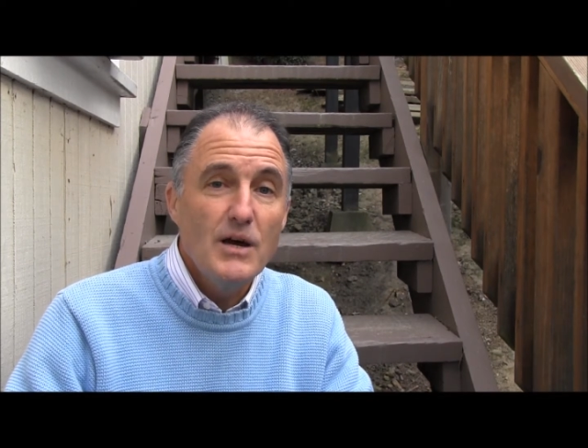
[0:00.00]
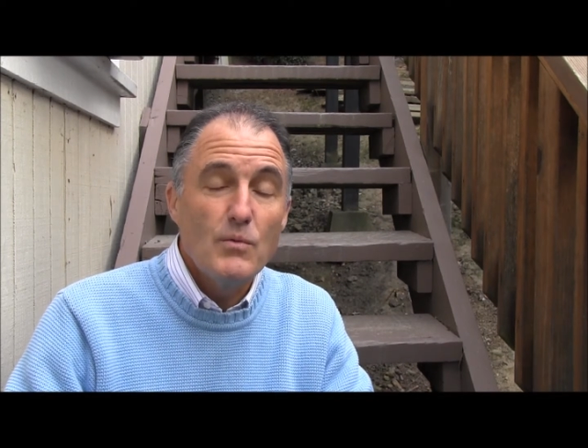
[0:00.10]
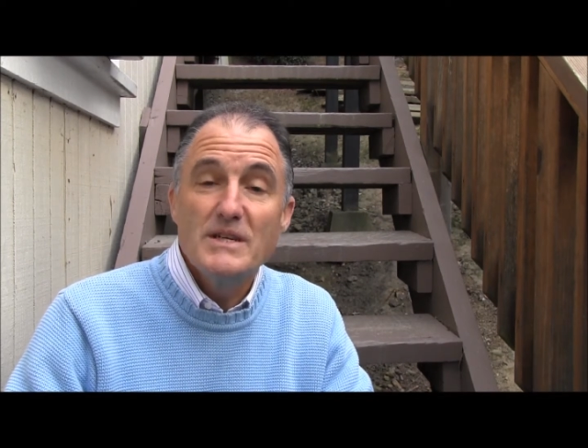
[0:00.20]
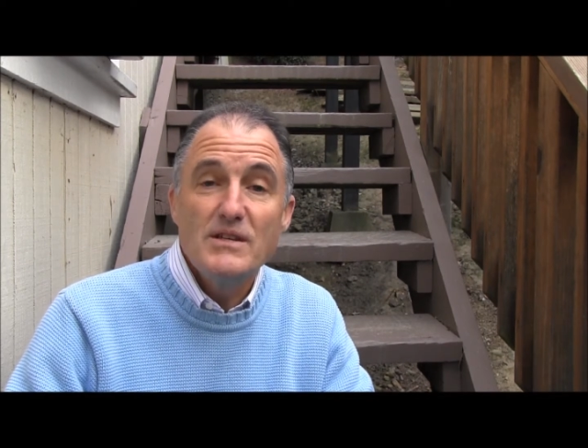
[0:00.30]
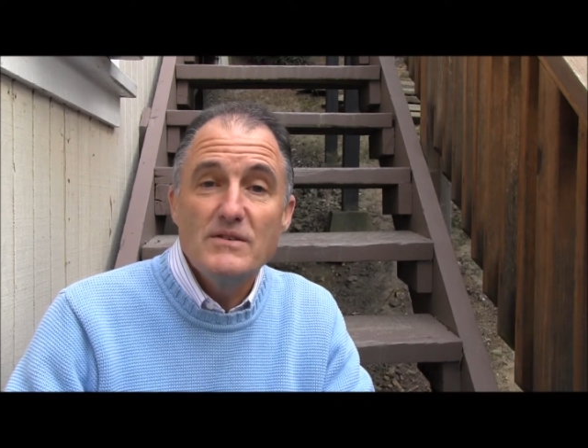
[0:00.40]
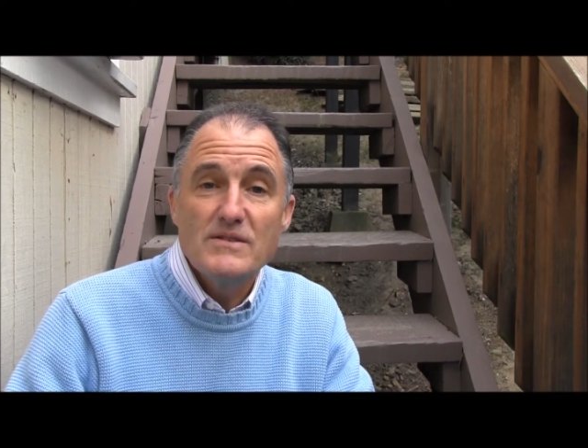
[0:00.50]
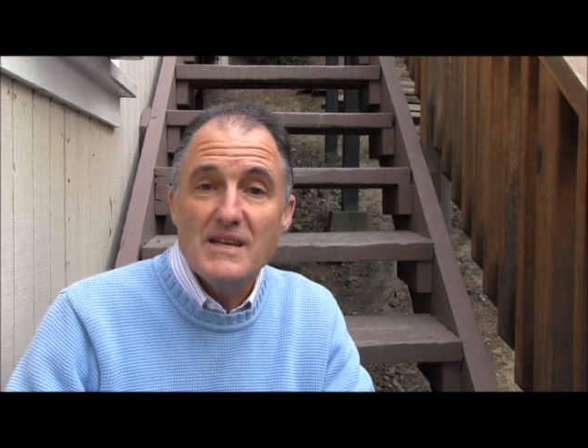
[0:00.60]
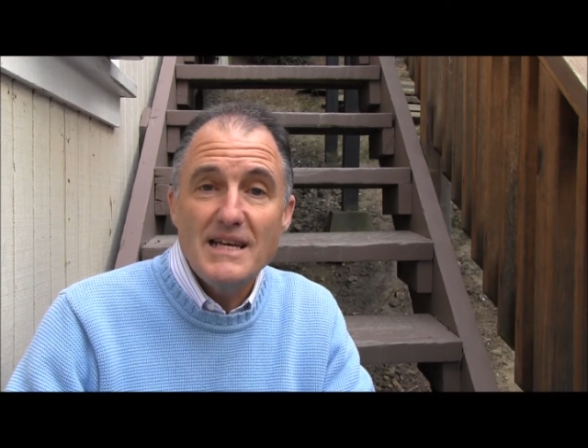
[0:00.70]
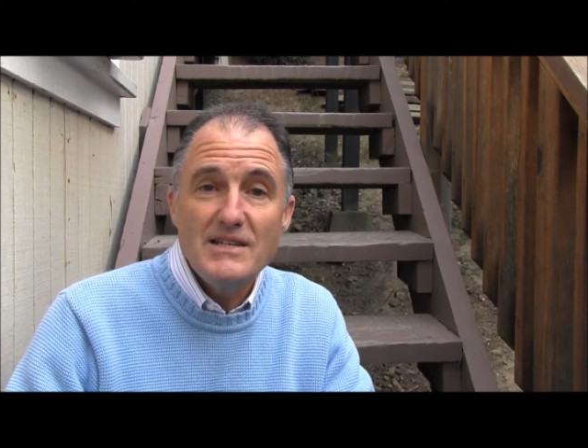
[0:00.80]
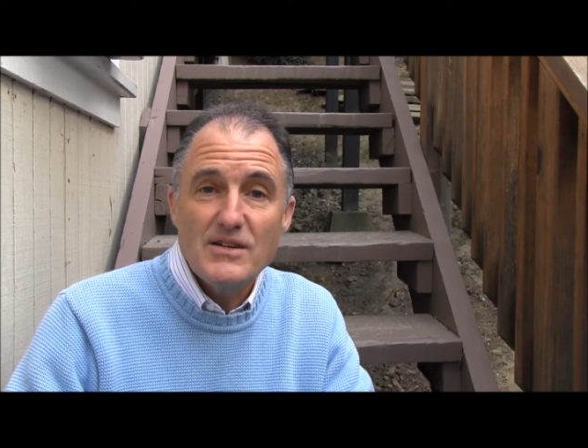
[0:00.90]
What do you
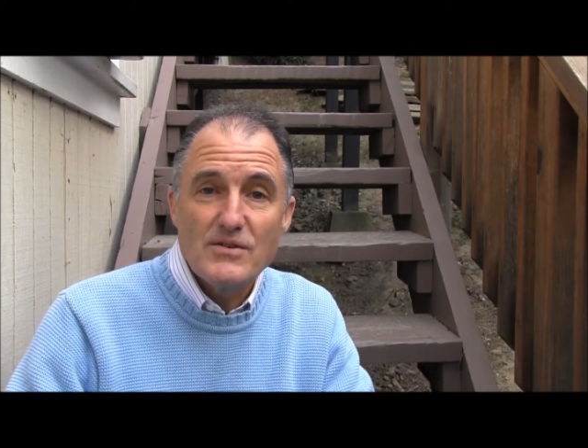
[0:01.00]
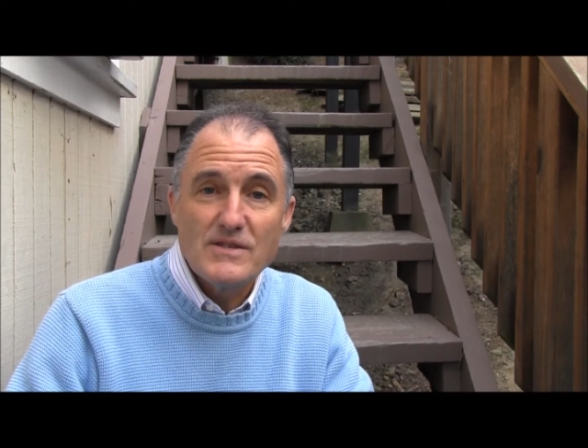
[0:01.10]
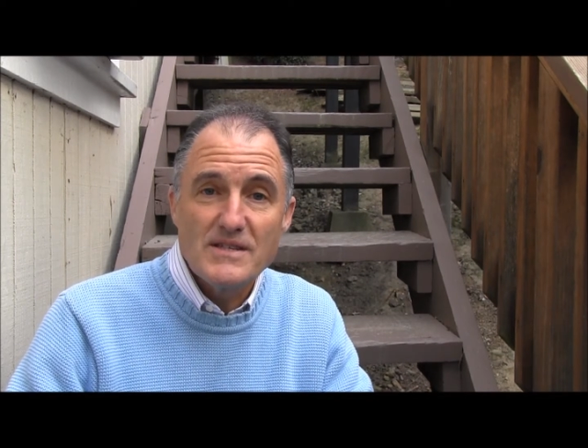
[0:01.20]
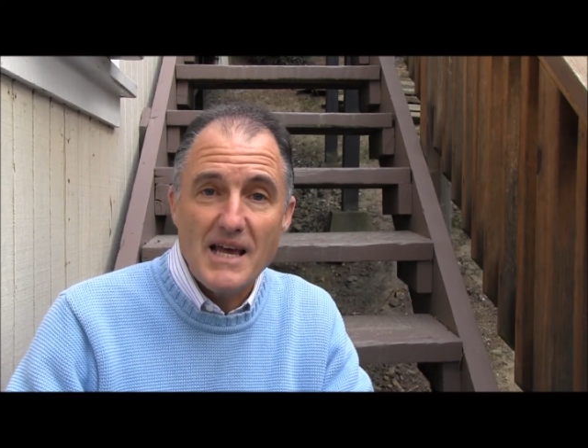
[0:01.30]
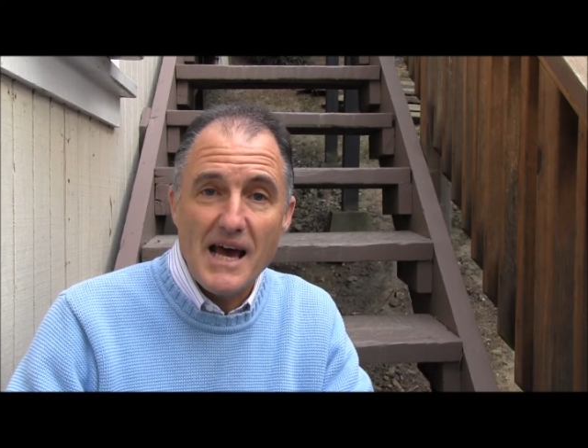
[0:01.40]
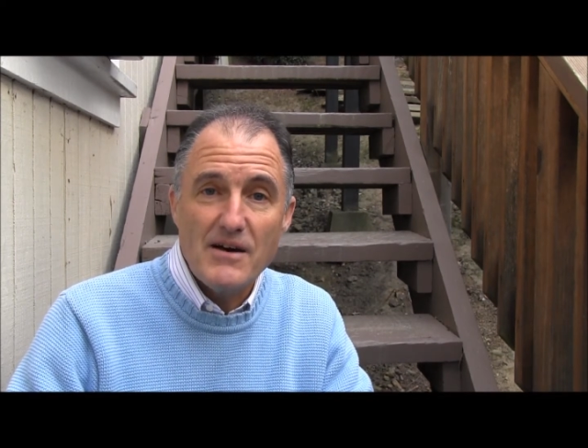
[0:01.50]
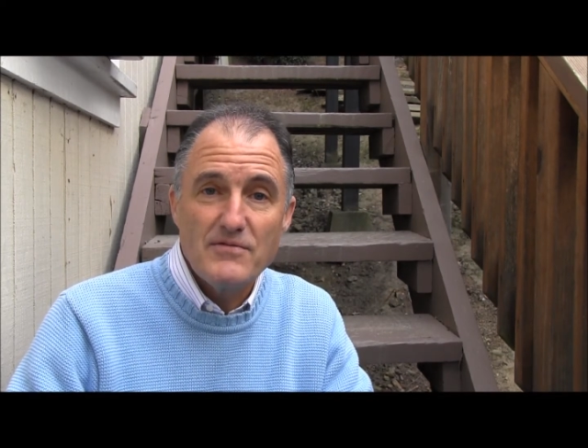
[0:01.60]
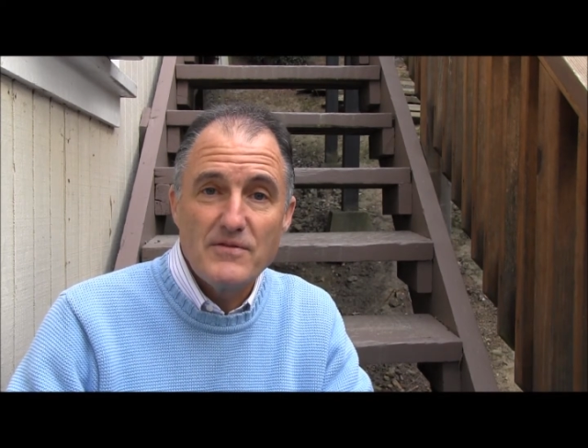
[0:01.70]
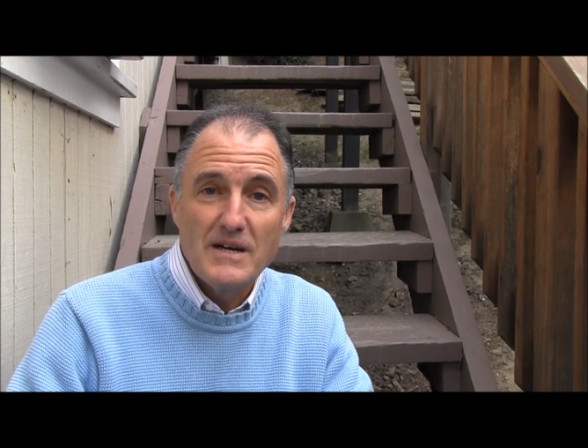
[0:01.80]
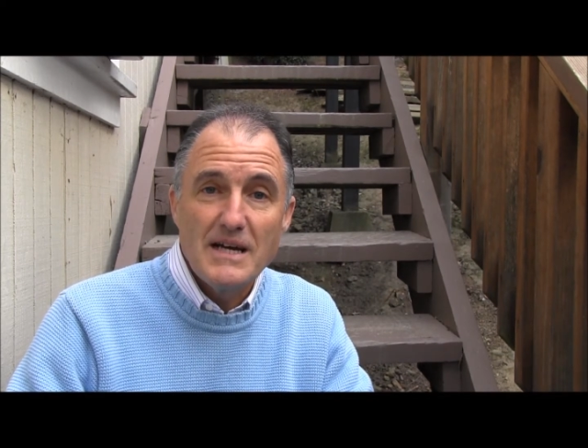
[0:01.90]
say to your
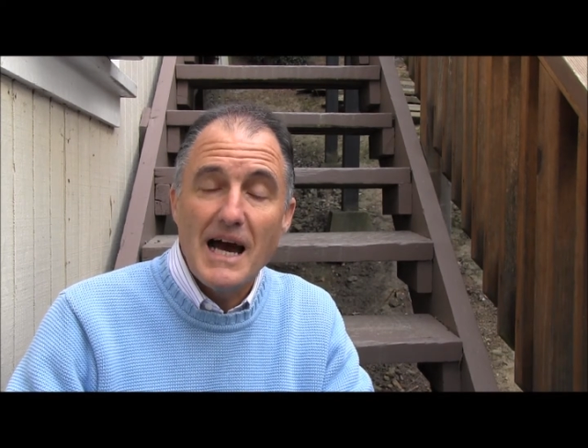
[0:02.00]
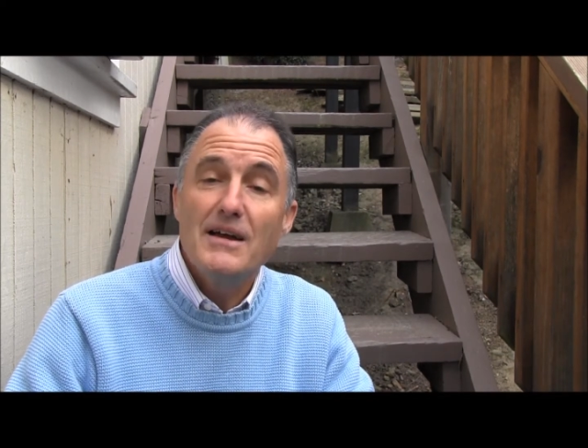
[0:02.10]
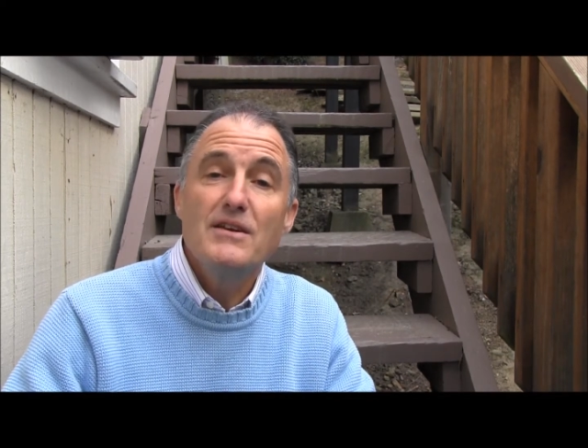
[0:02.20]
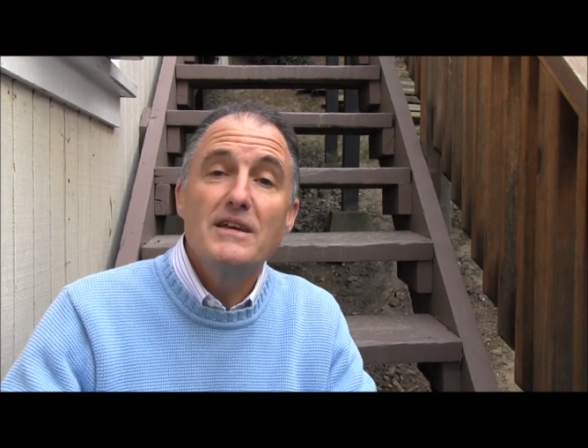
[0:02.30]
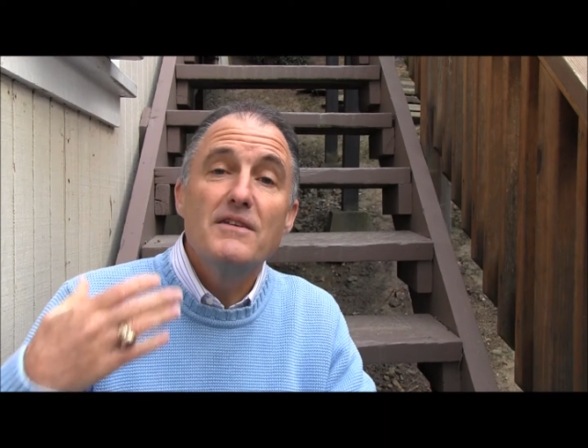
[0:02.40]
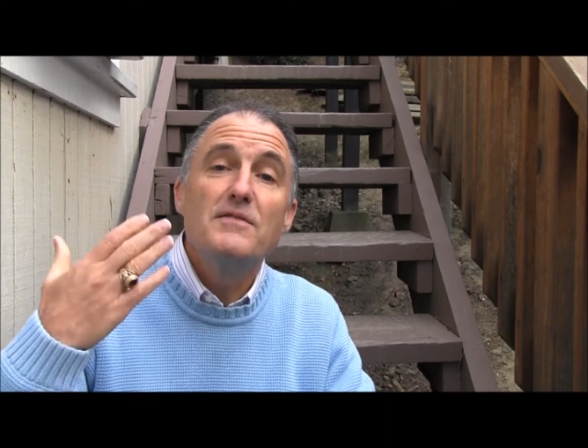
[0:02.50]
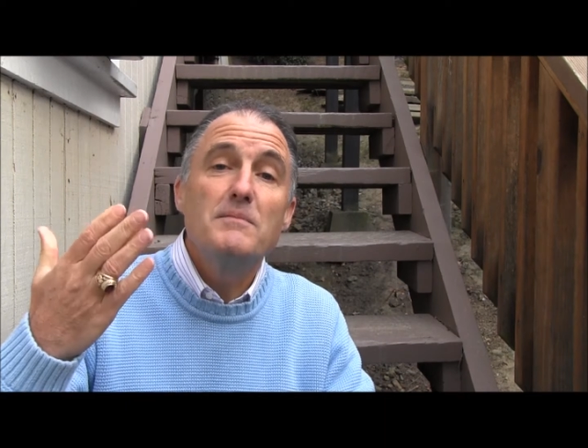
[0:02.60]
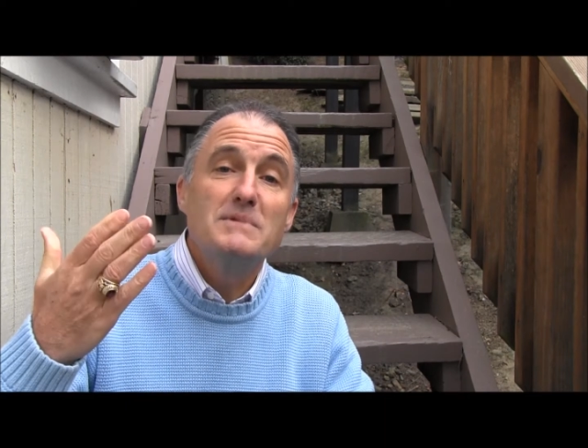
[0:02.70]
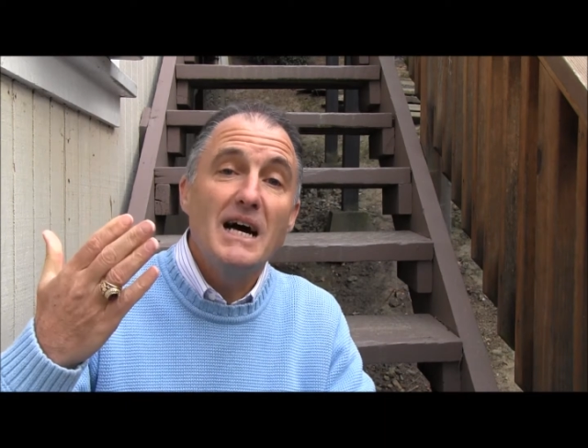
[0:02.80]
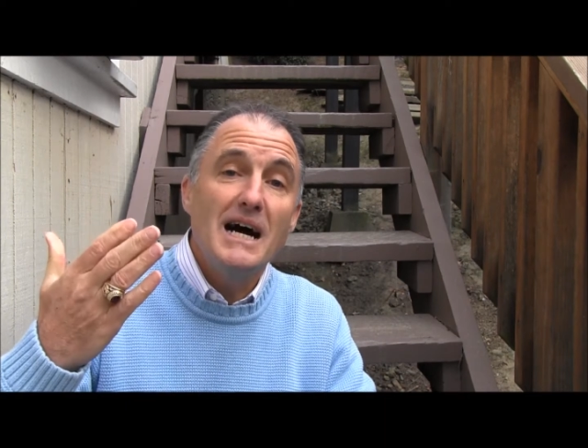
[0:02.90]
staff? How do you give
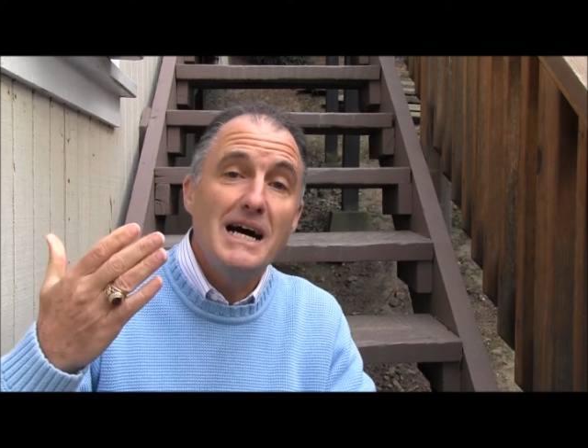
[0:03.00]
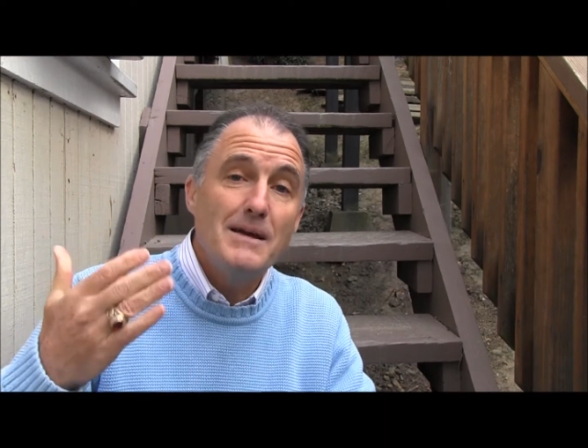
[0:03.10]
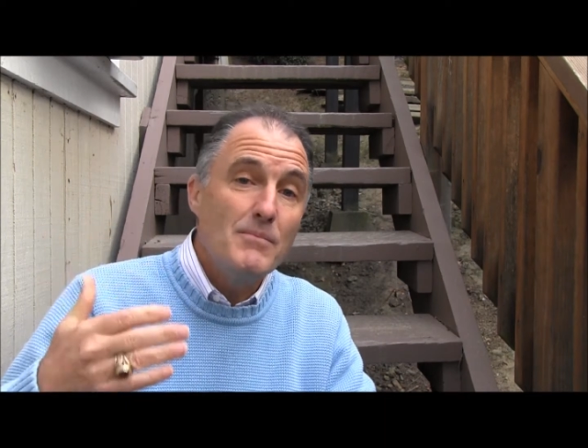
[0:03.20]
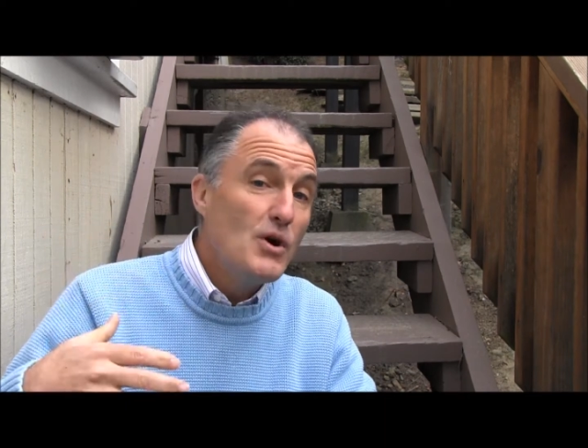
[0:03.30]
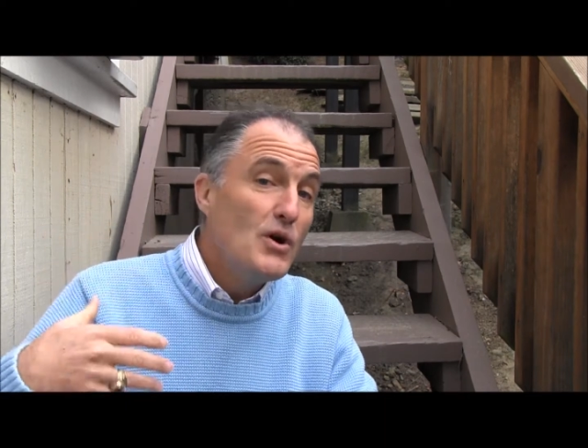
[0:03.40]
them time,